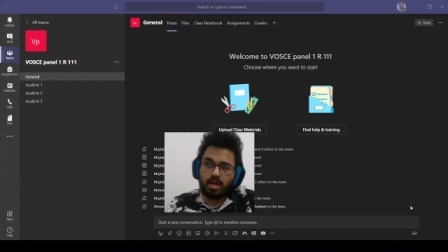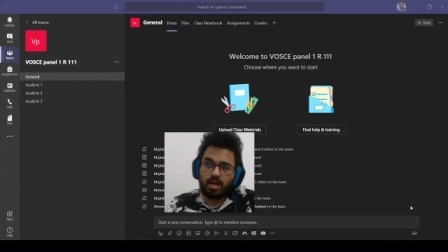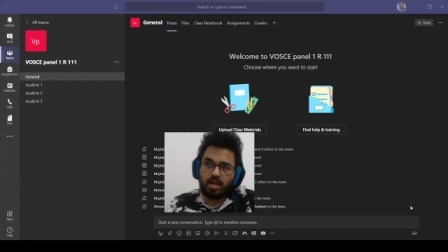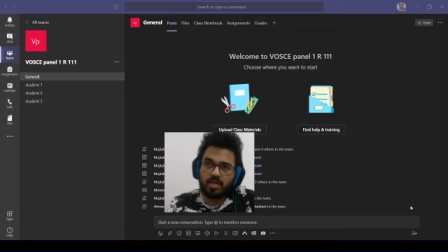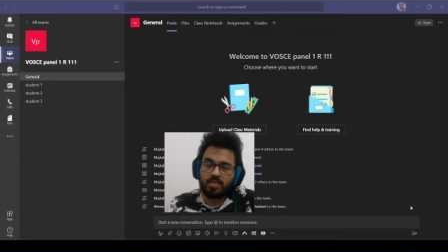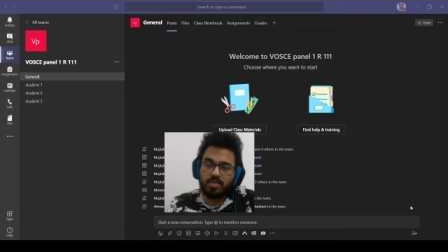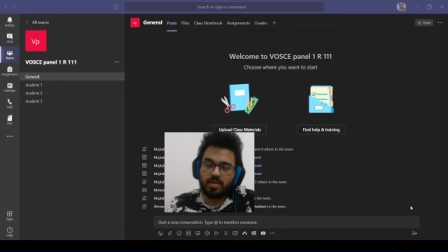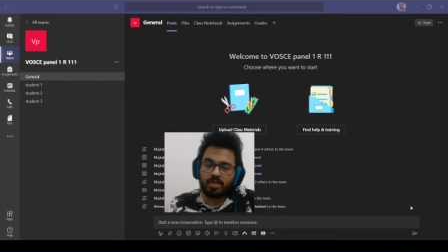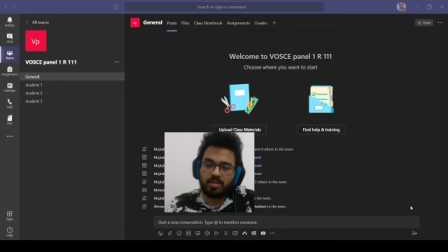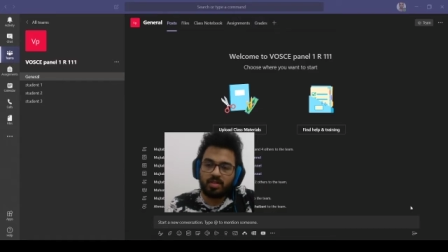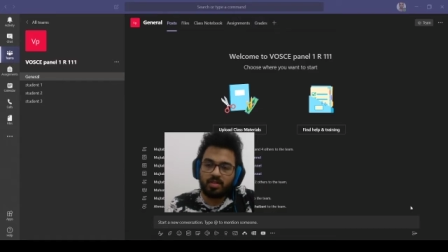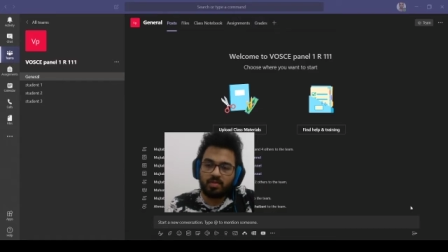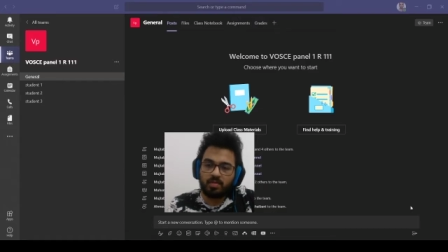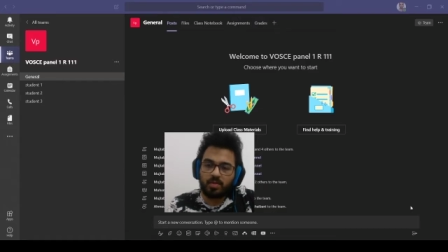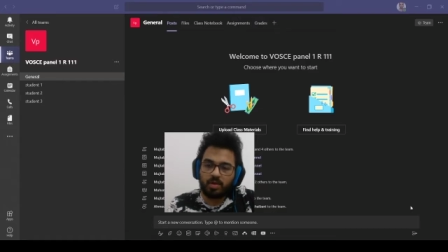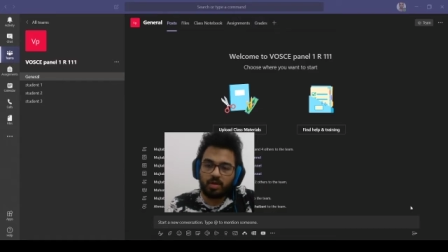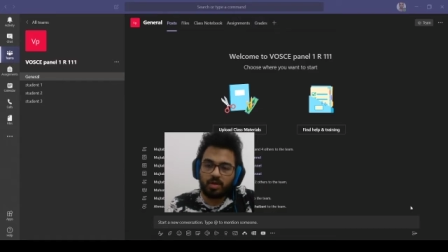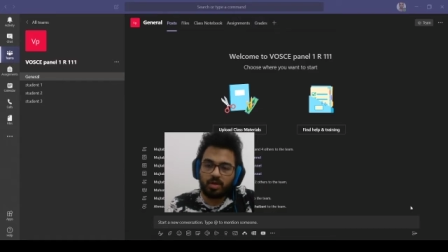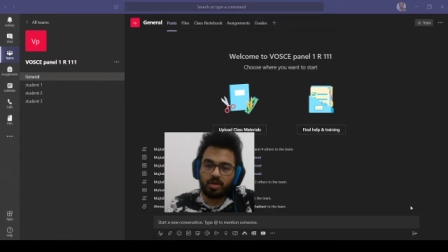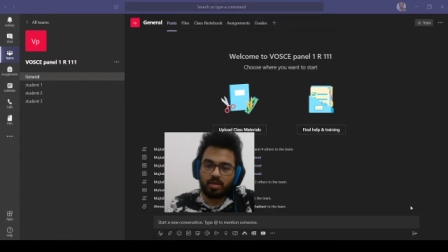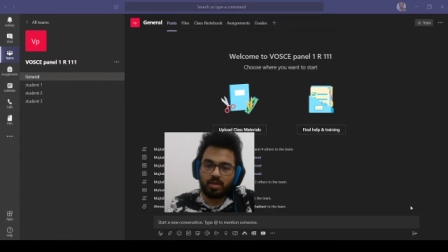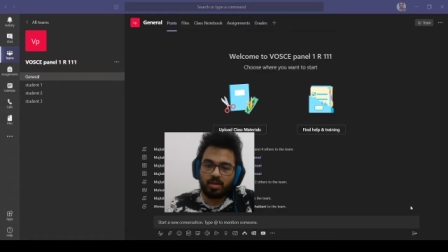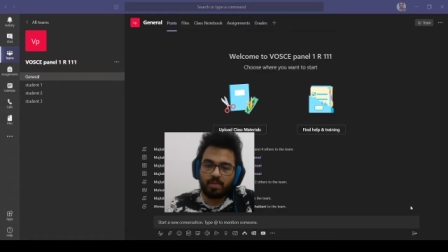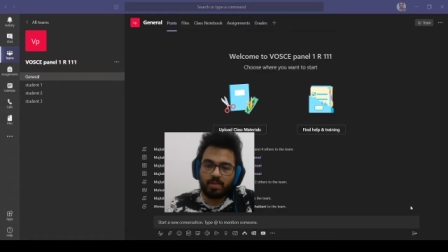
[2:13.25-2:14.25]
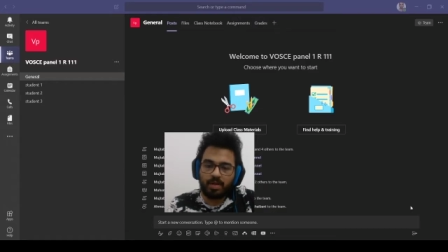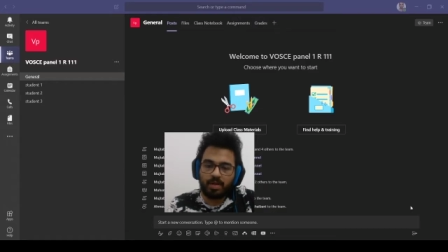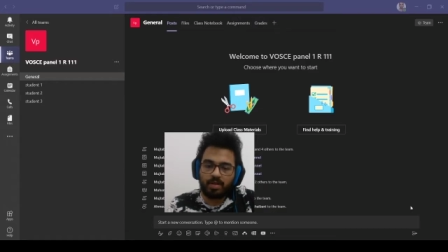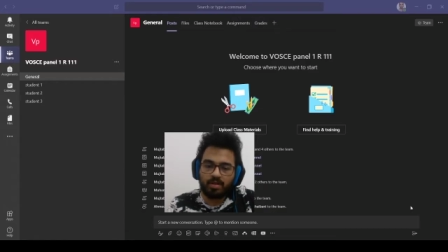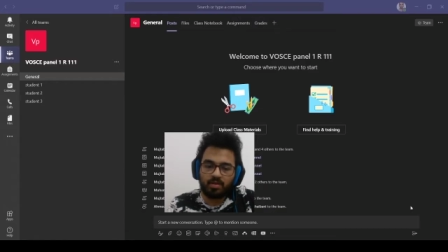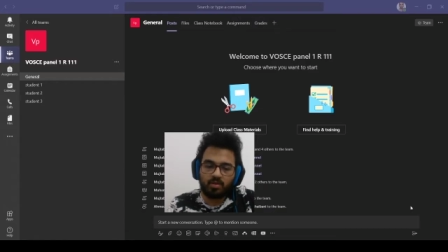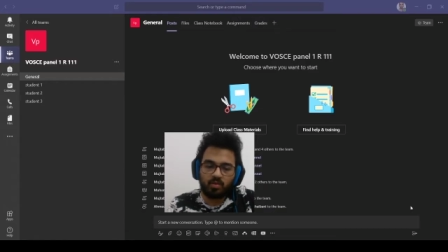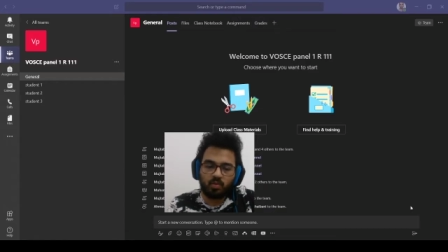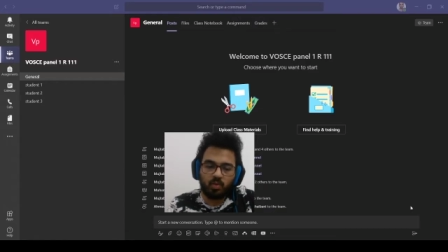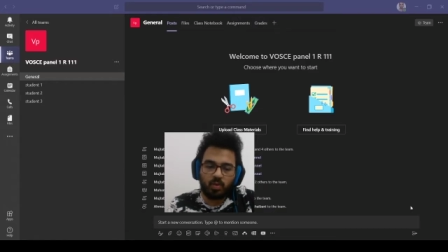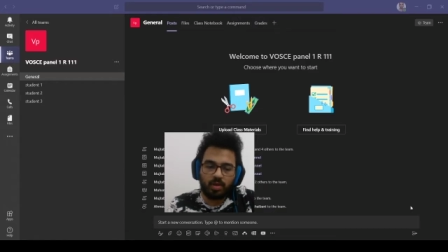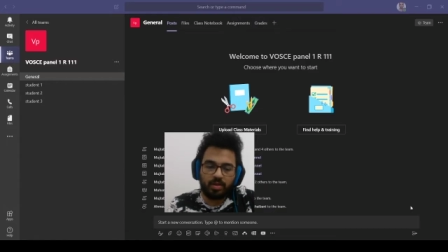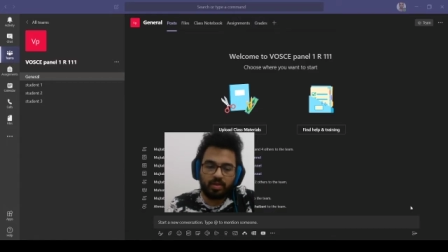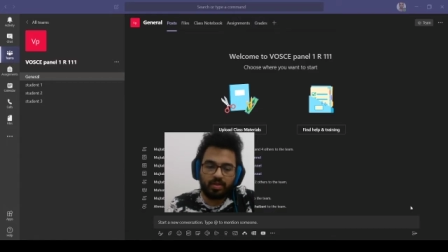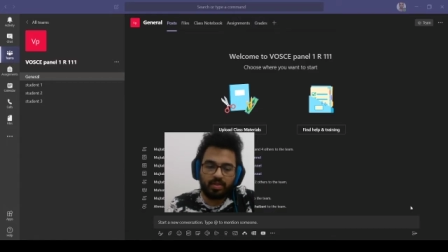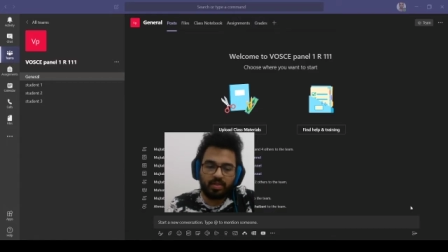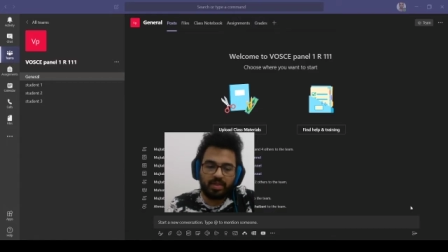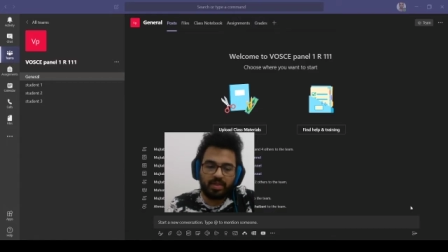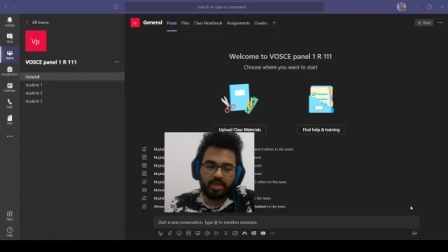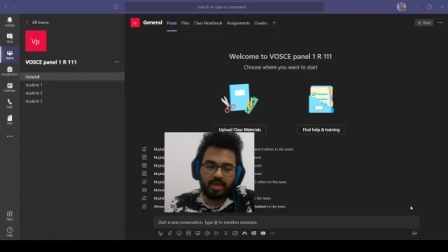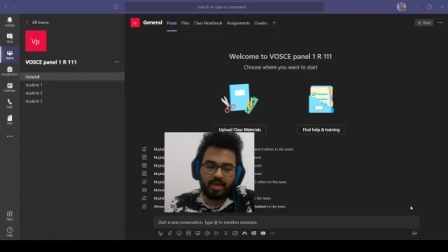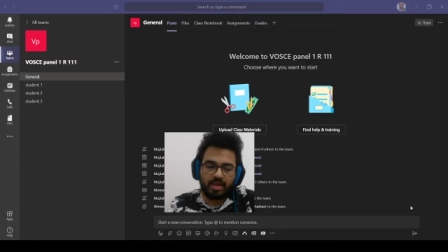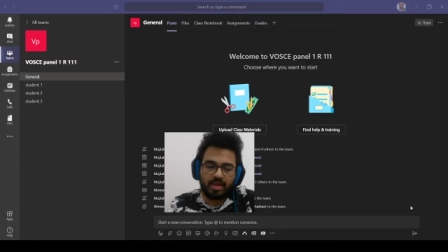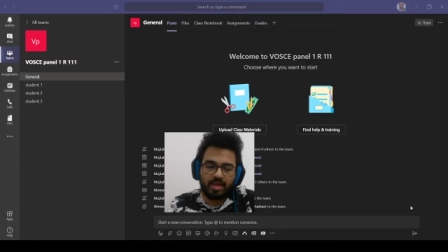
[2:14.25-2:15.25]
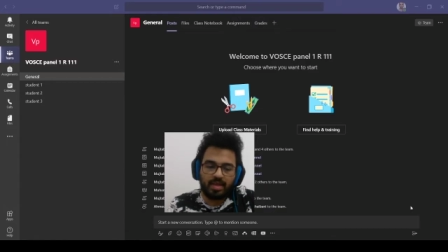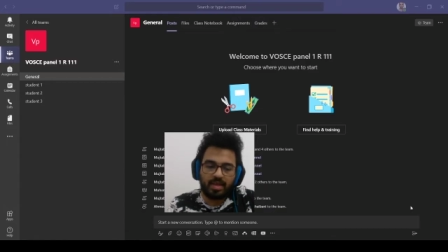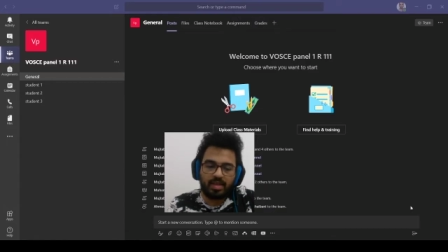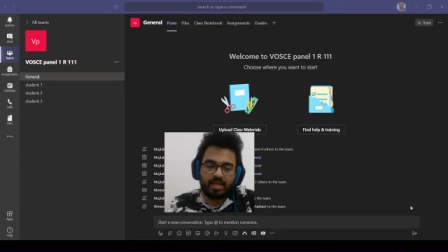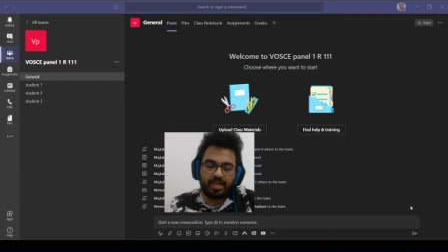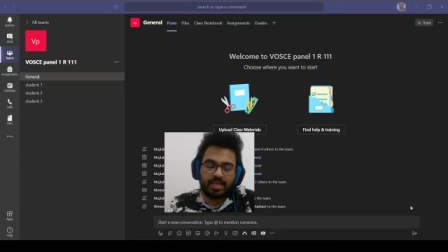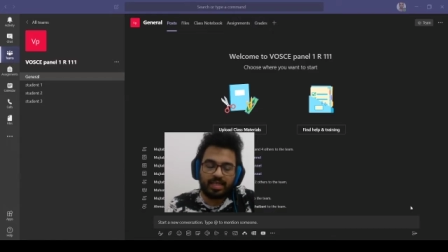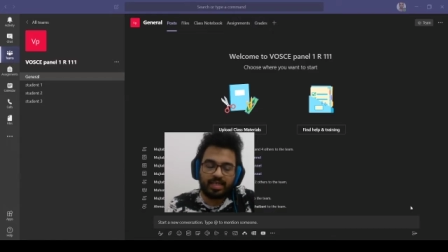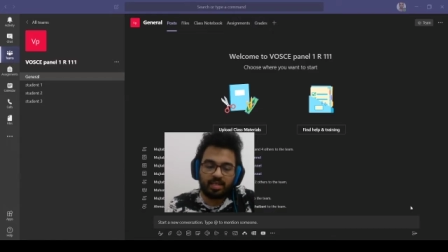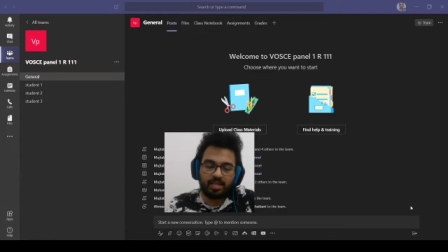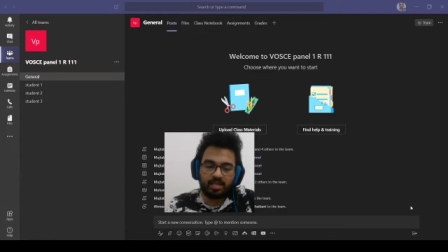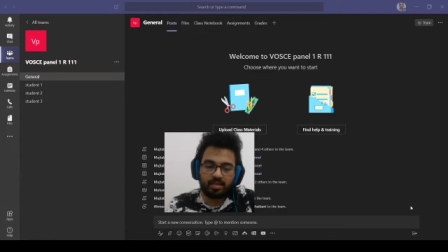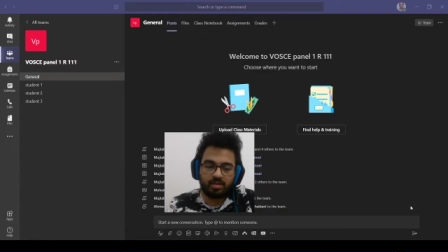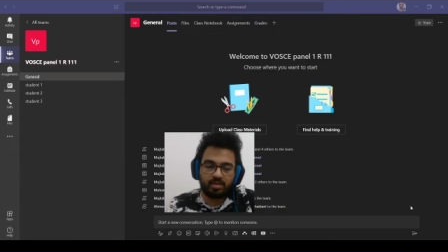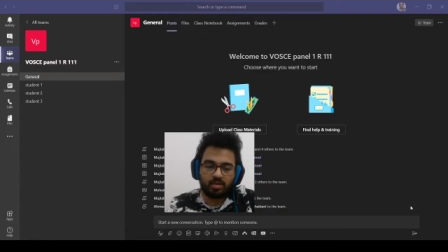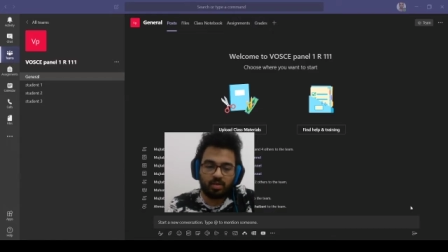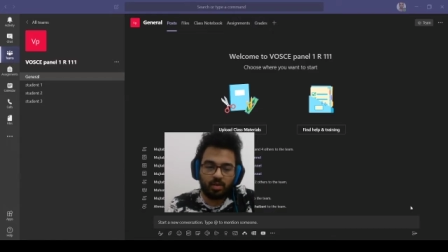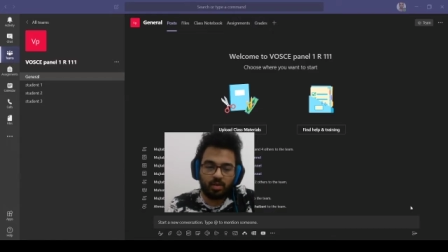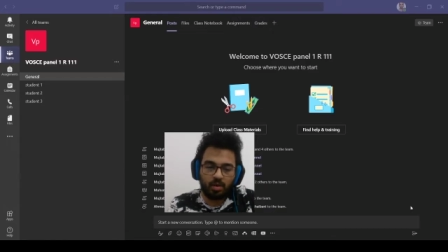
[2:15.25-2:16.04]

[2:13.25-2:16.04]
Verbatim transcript: as much as we could about what they needed to